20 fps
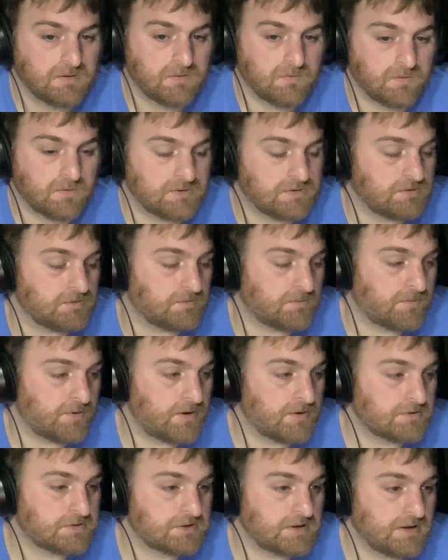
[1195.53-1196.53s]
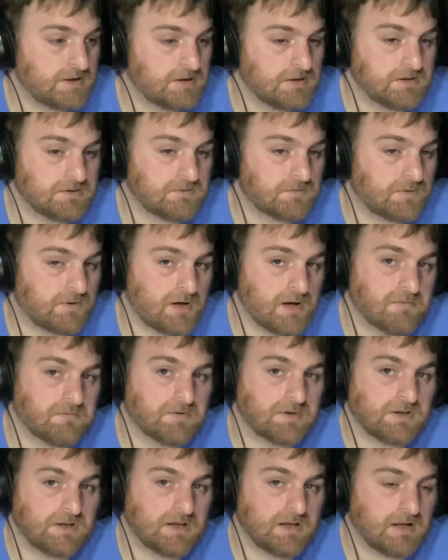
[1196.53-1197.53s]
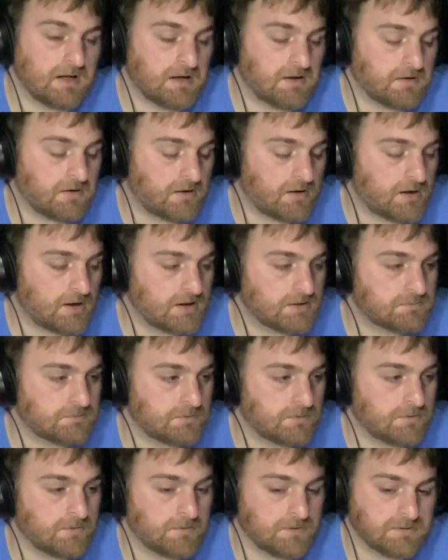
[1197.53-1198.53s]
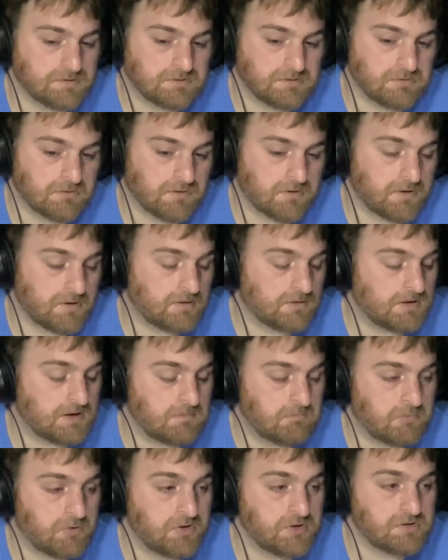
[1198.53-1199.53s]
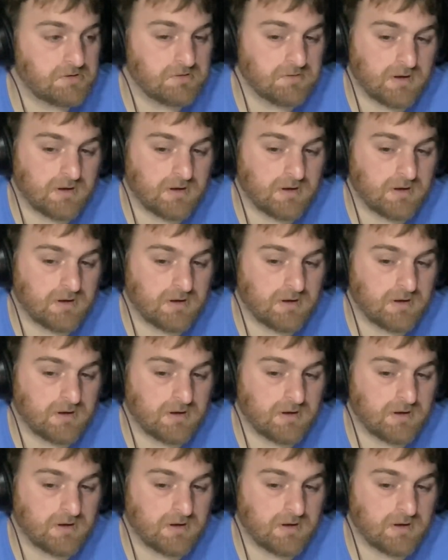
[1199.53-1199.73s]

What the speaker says: Once your first kid, it's forever to get out of the hospital. Once your third, they push you